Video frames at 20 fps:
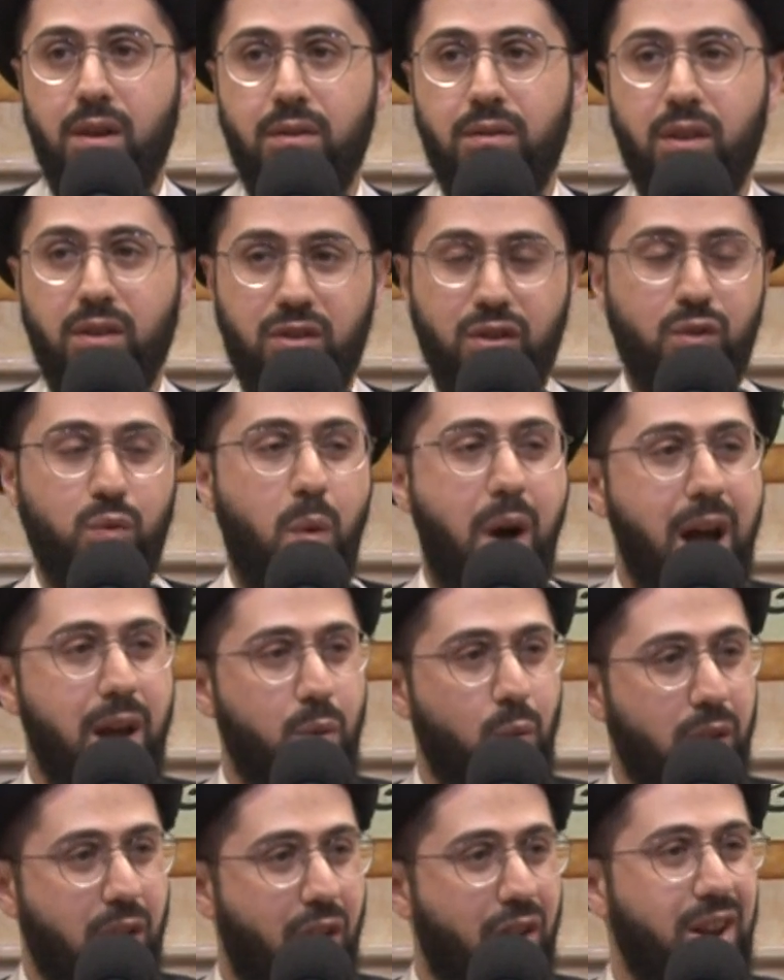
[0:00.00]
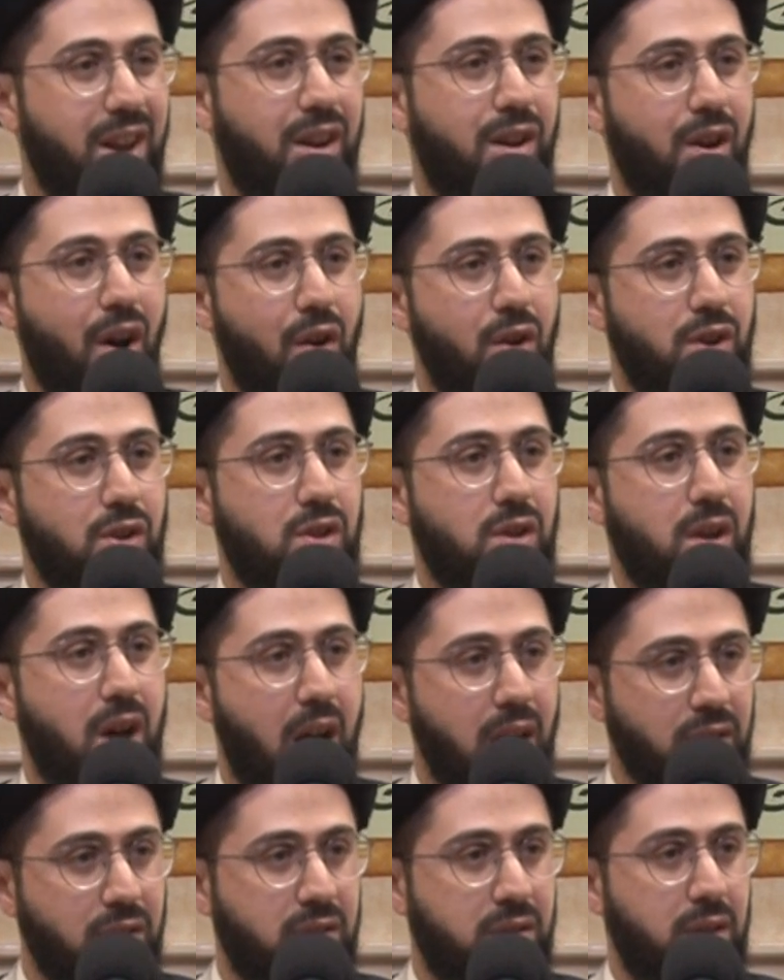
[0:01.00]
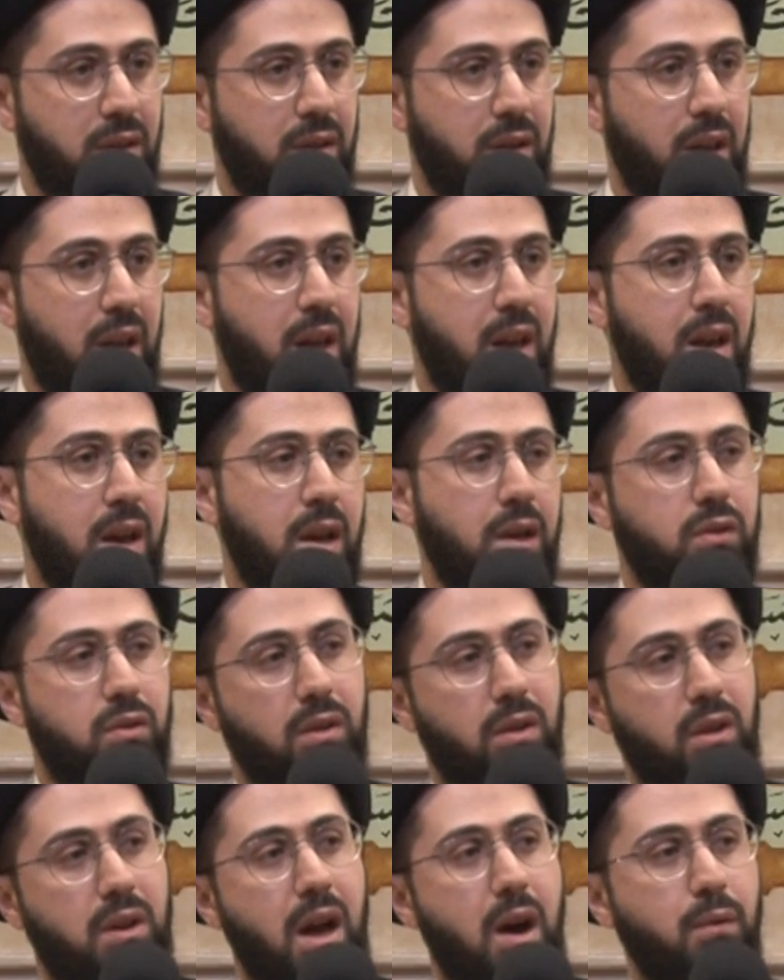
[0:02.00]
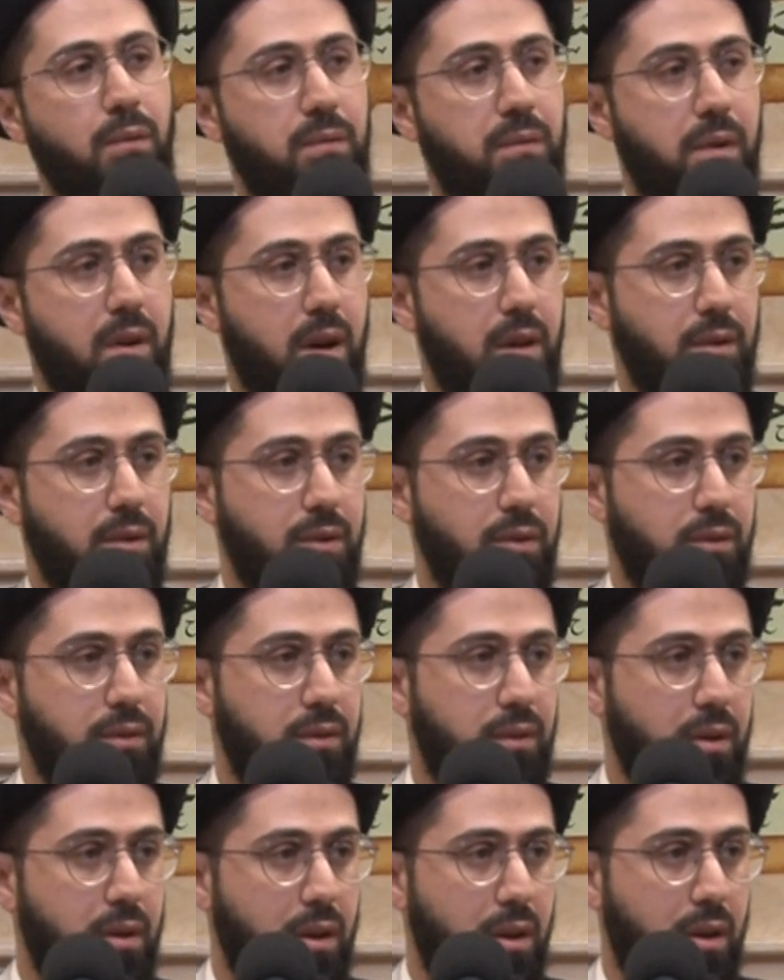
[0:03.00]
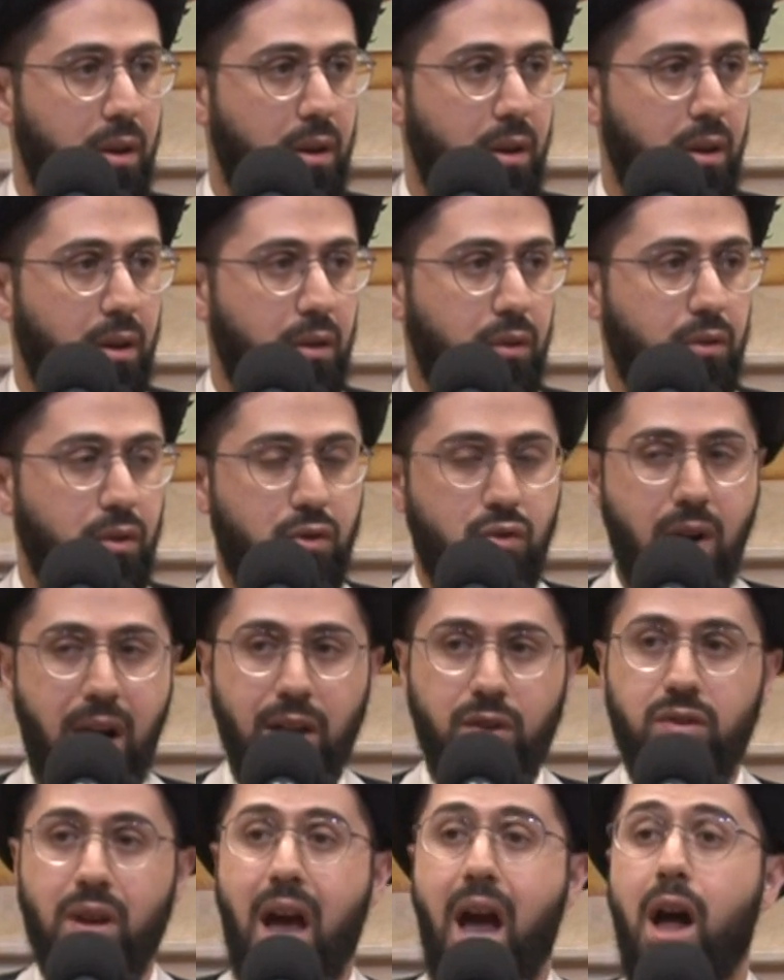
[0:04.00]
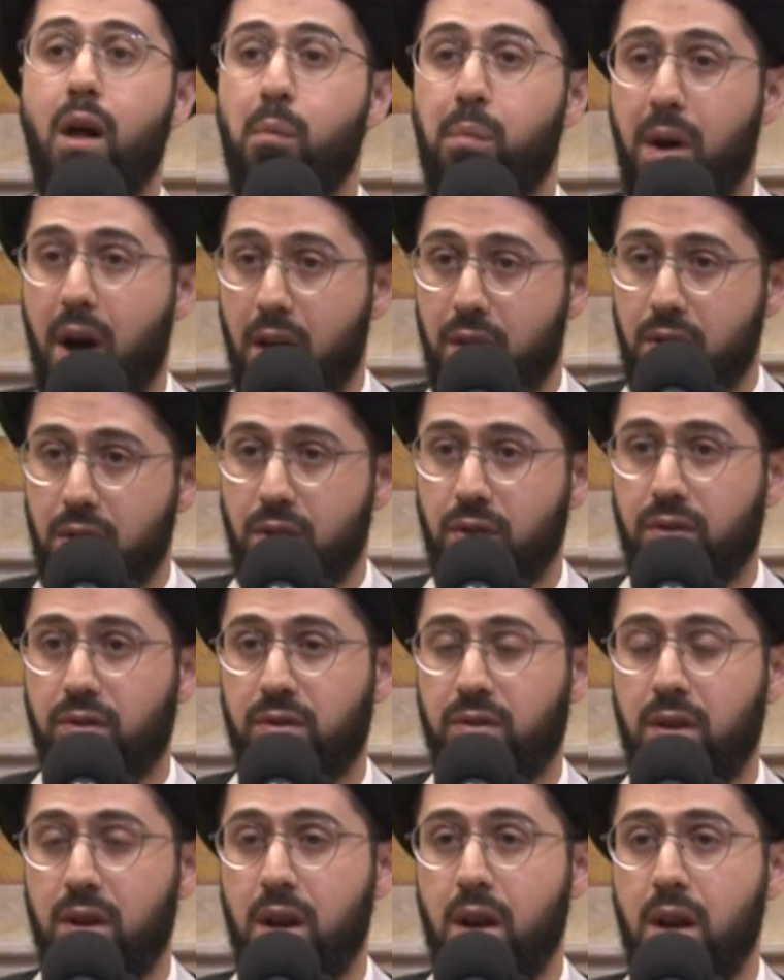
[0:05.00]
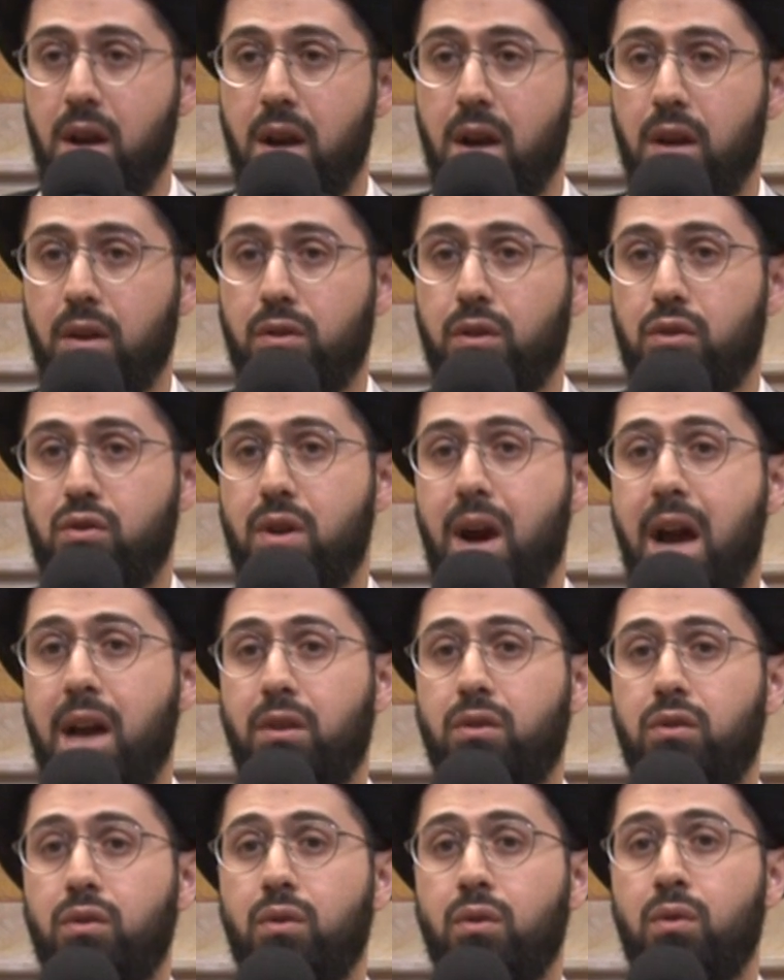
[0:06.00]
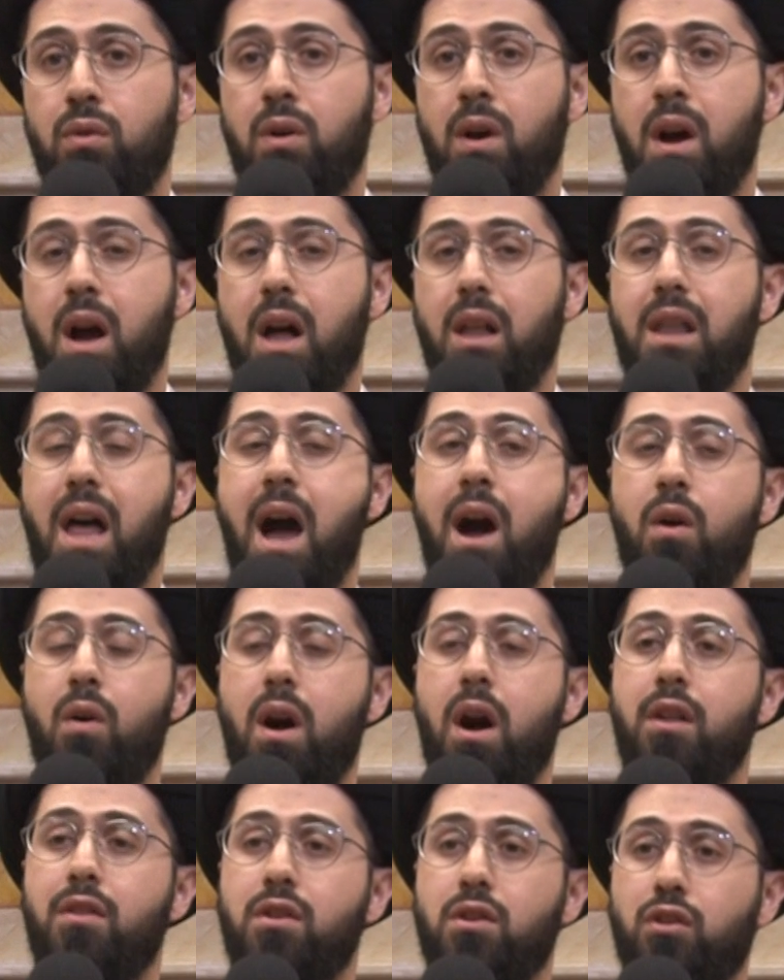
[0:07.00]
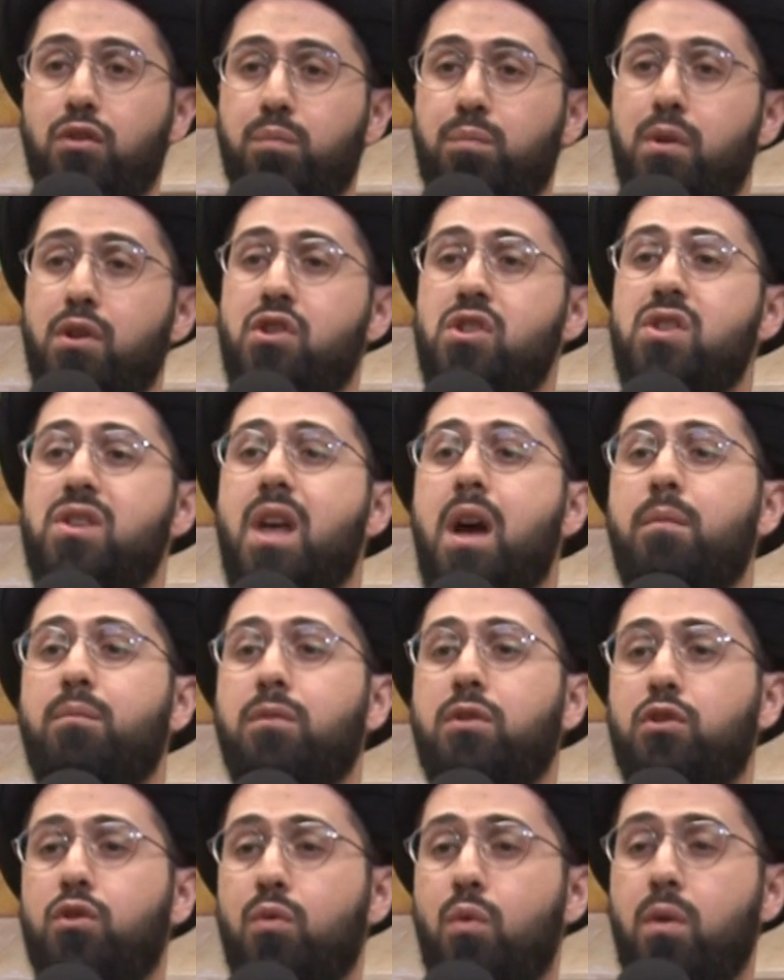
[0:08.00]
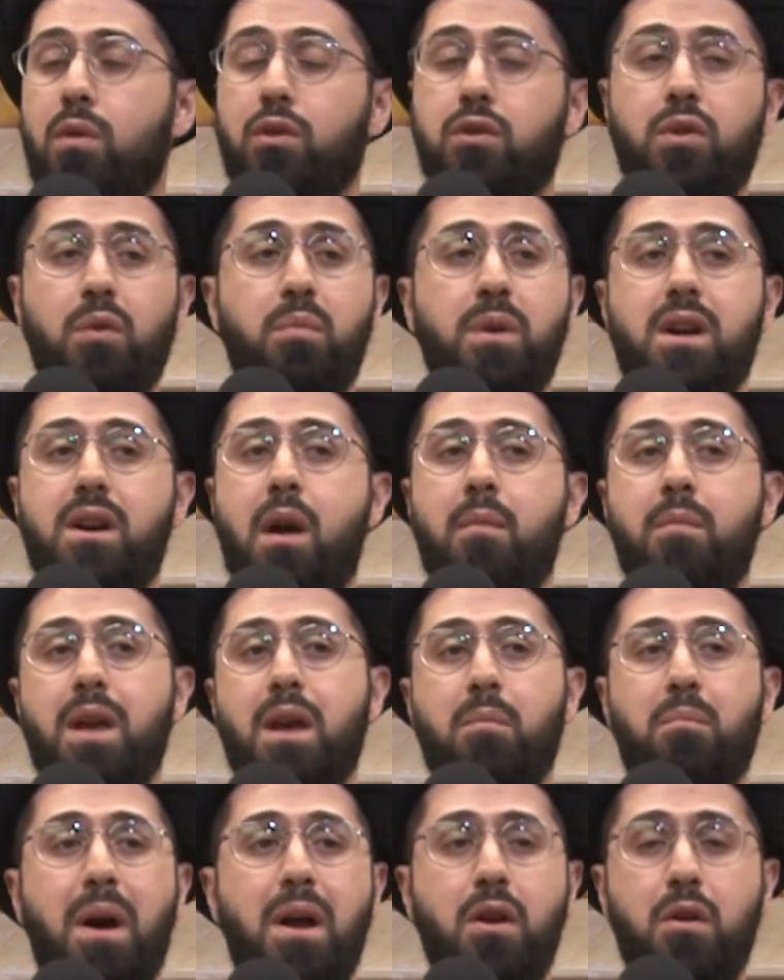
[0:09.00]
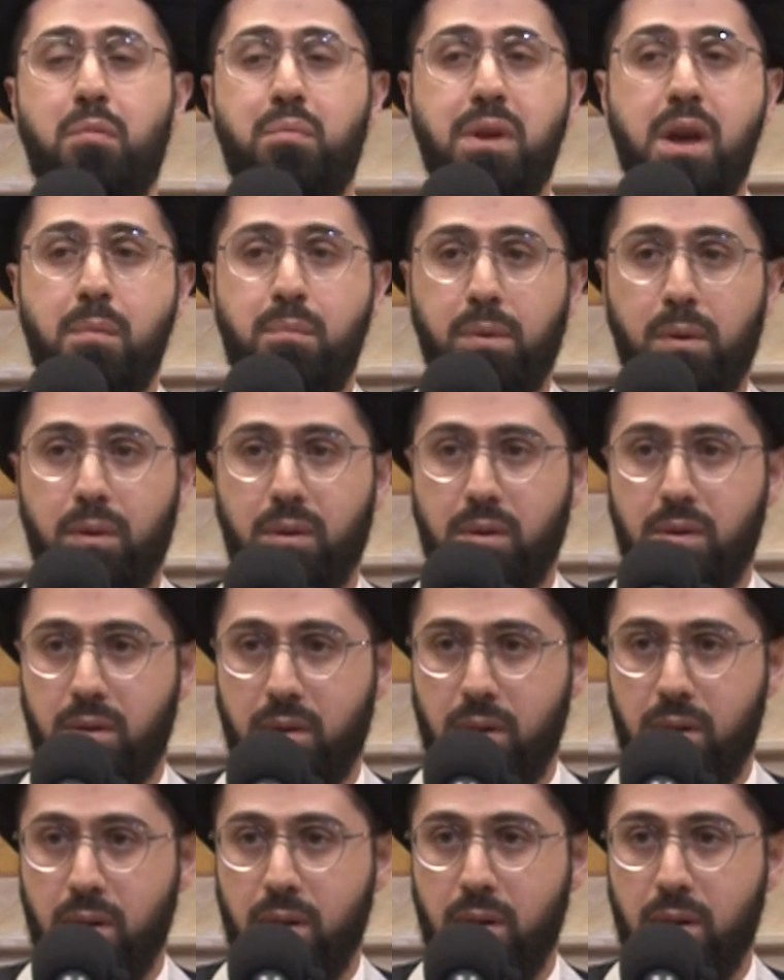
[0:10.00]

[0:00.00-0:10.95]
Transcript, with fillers: This is why we are encouraged constantly to look out for others, to try to help others, to try to allow others, push them to, to becoming better people.